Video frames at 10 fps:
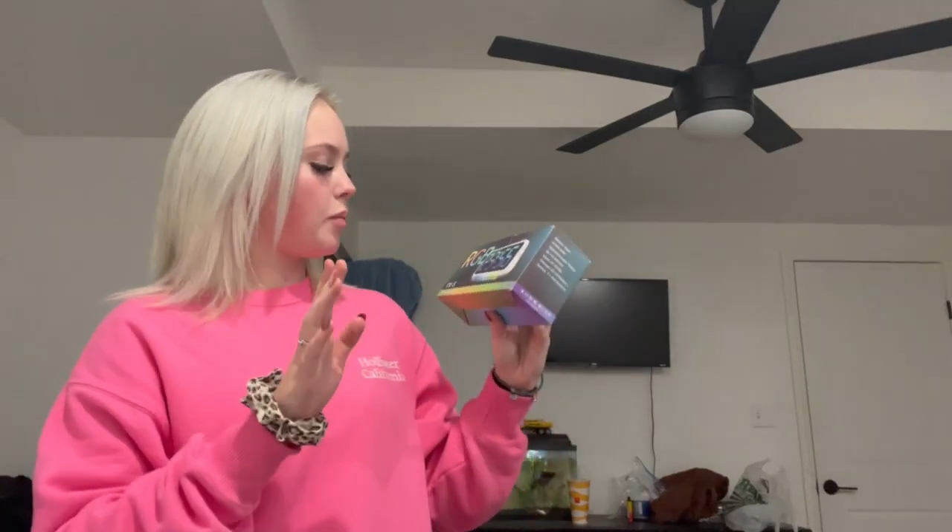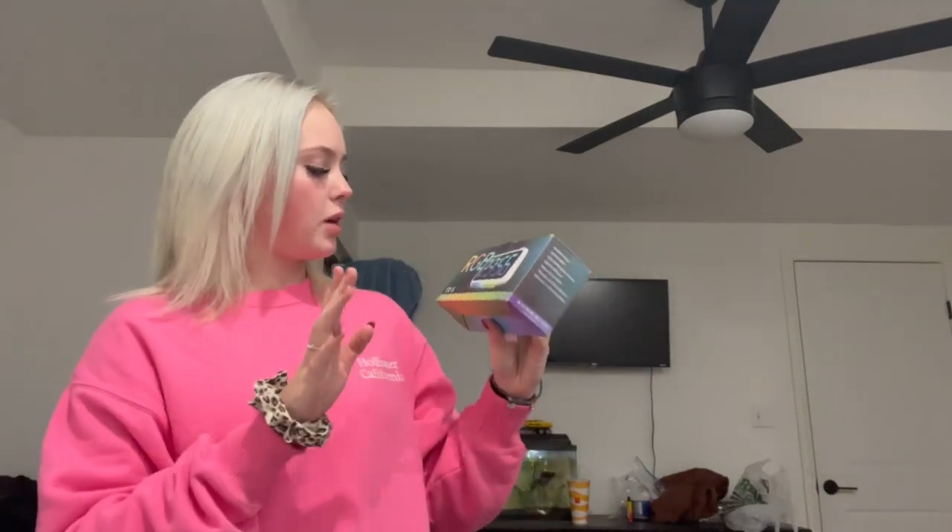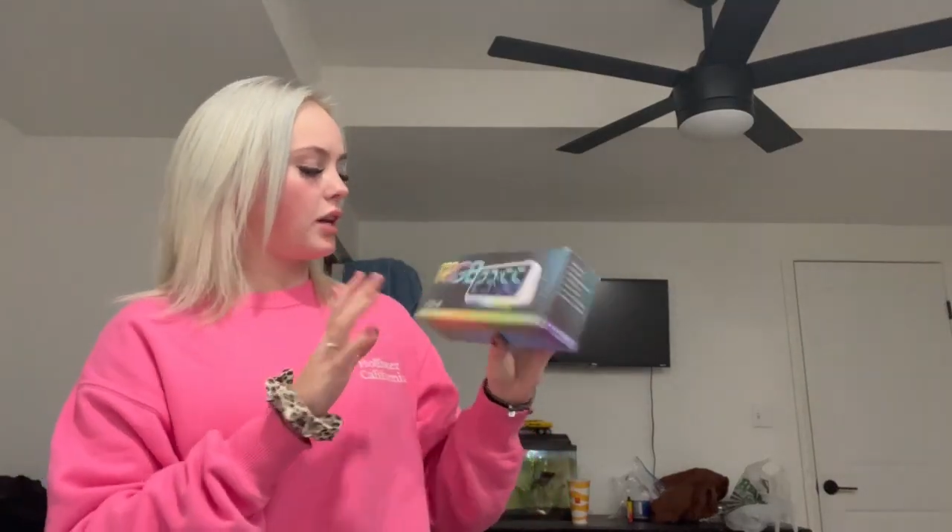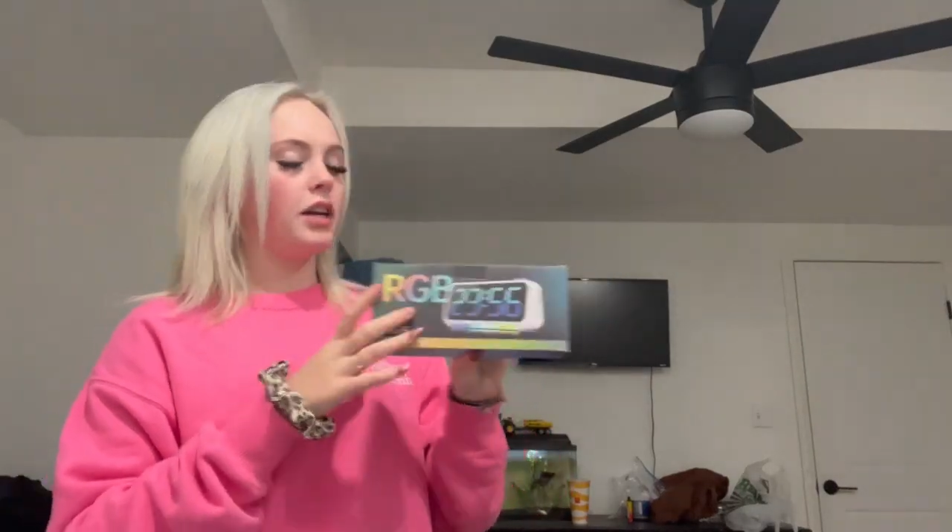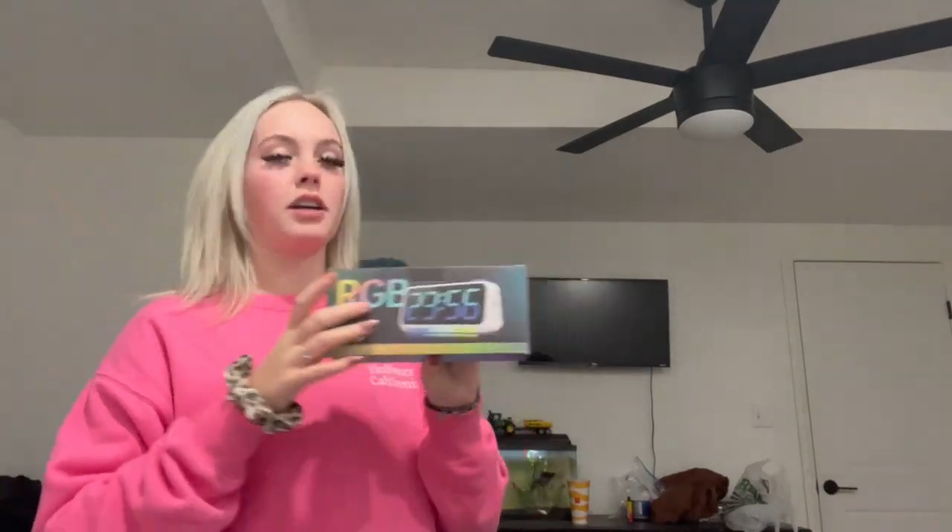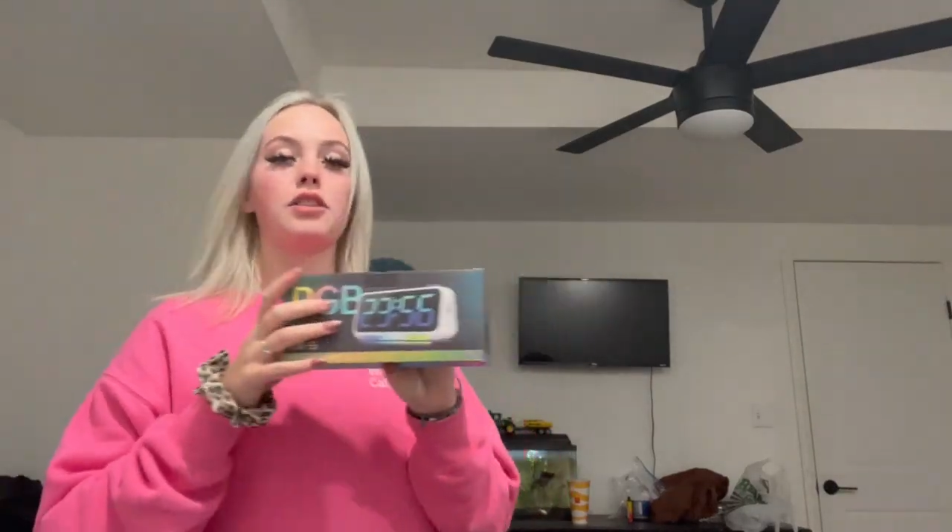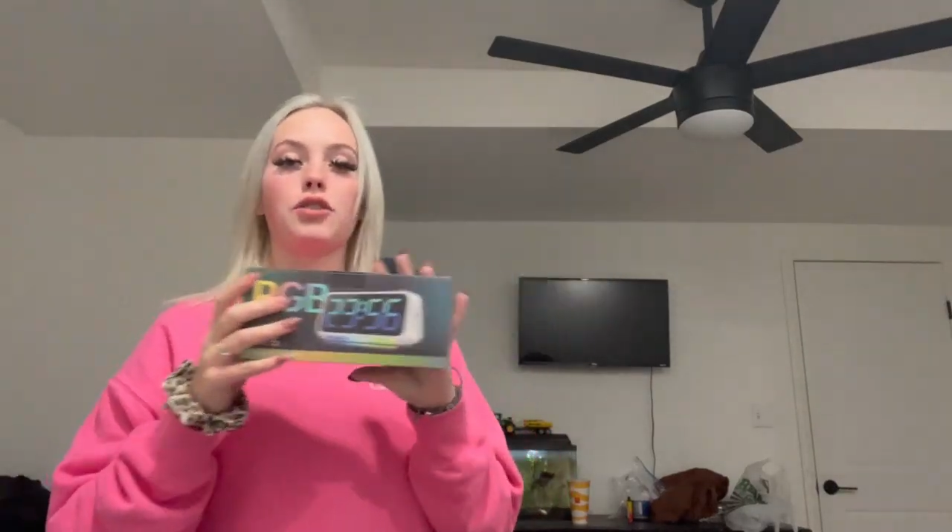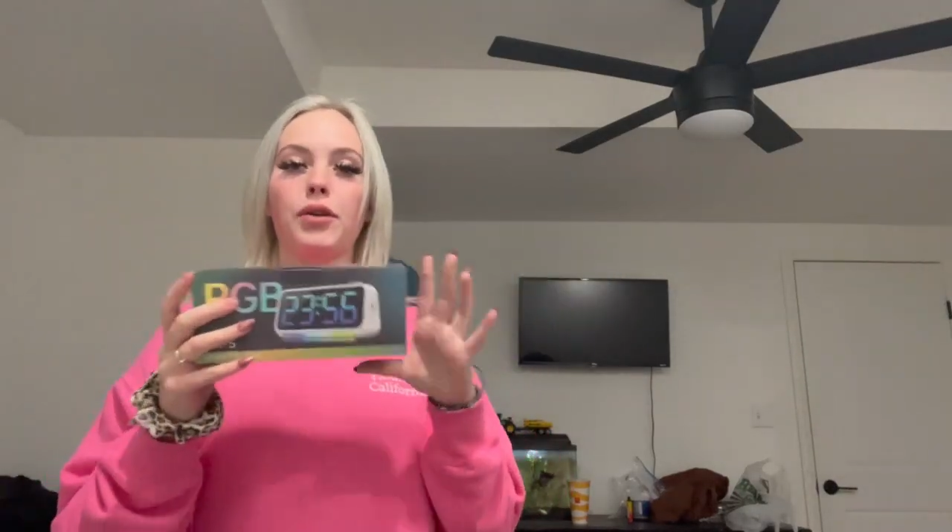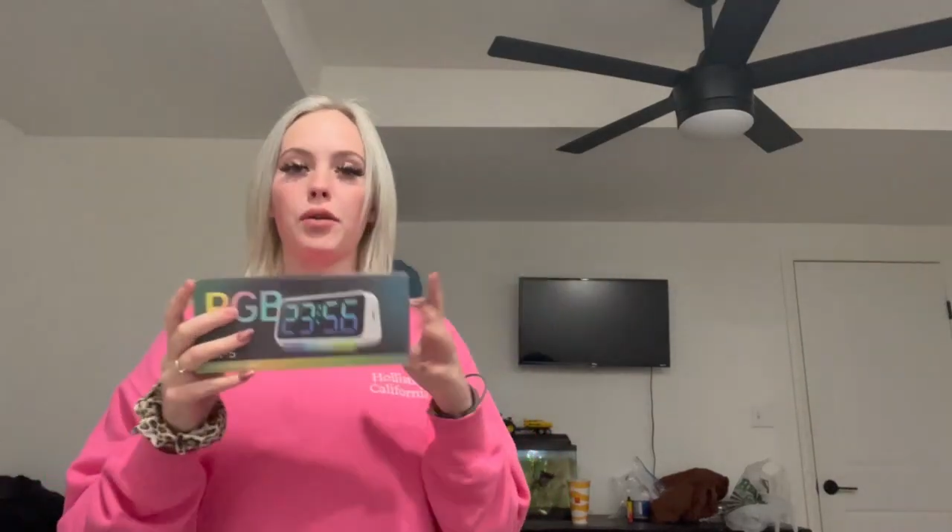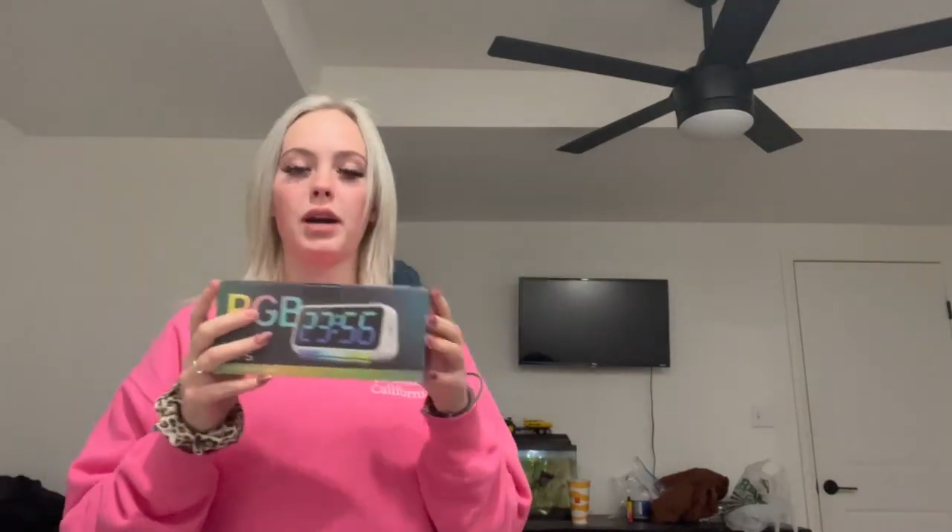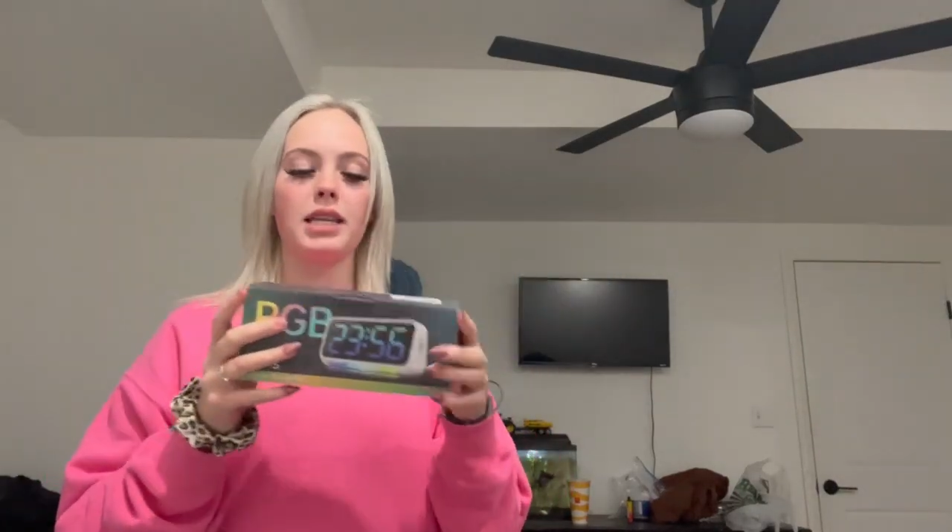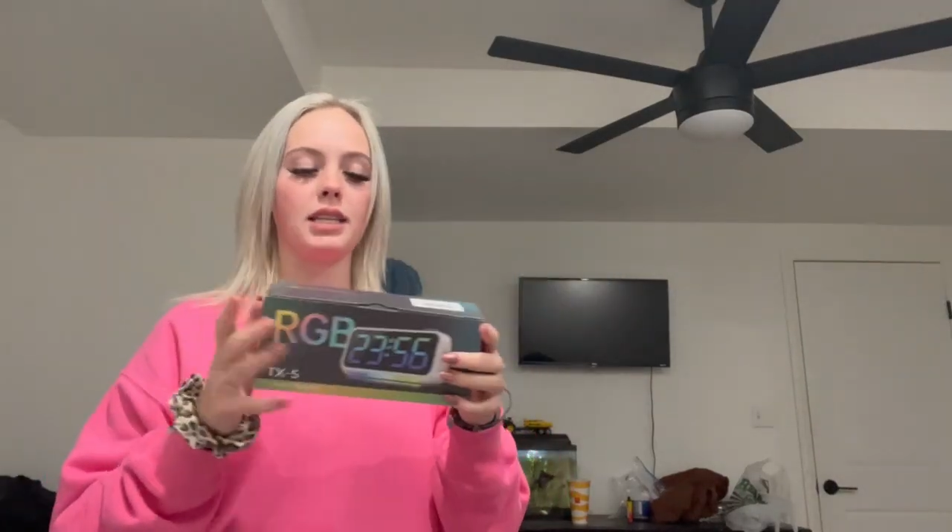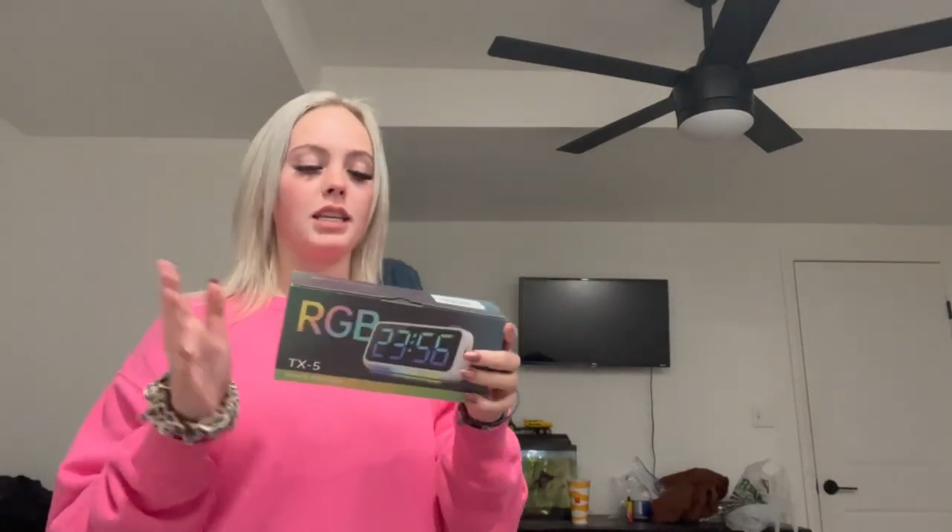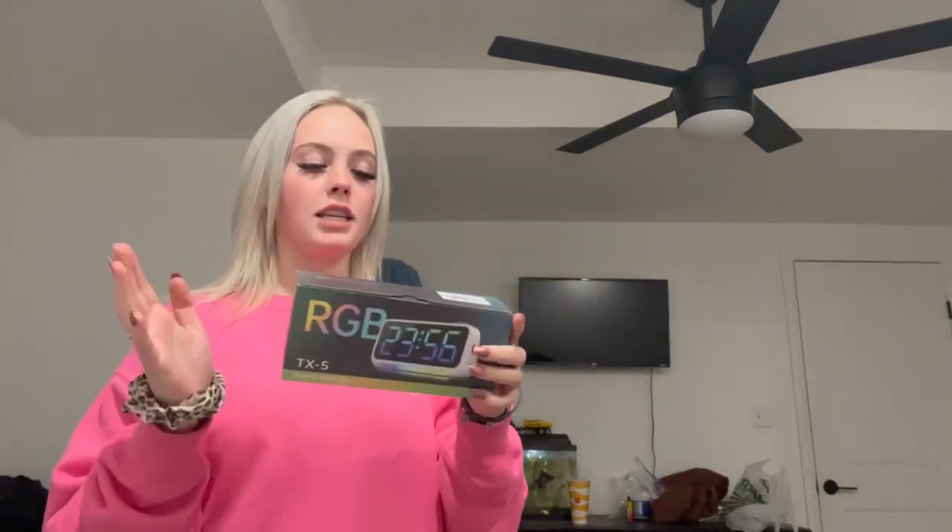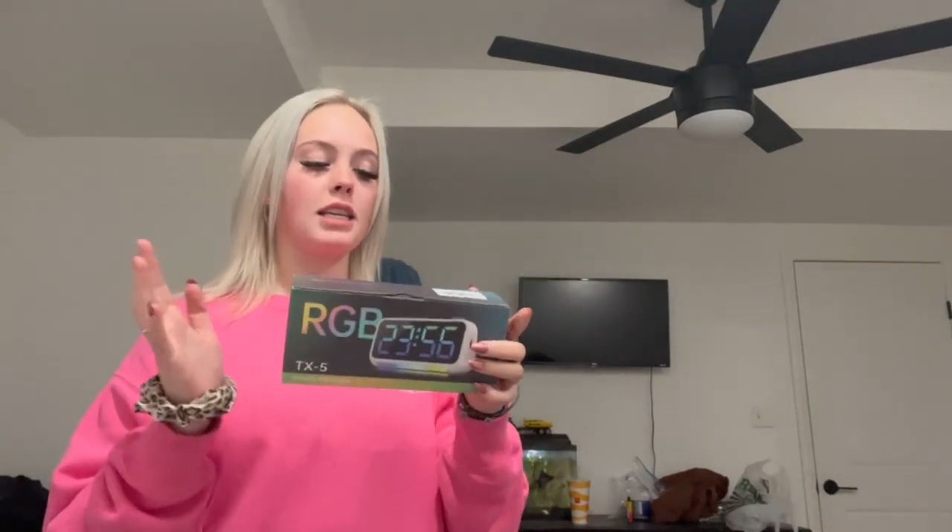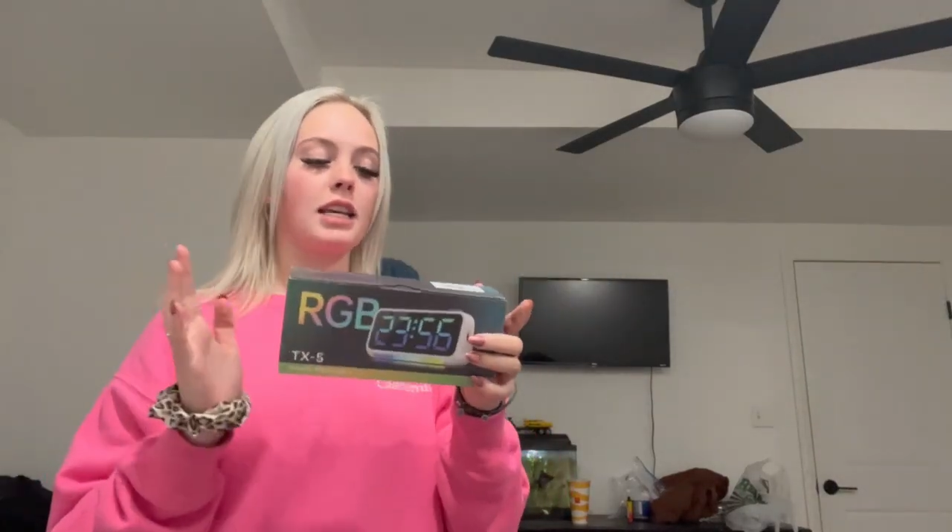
on here and show you guys this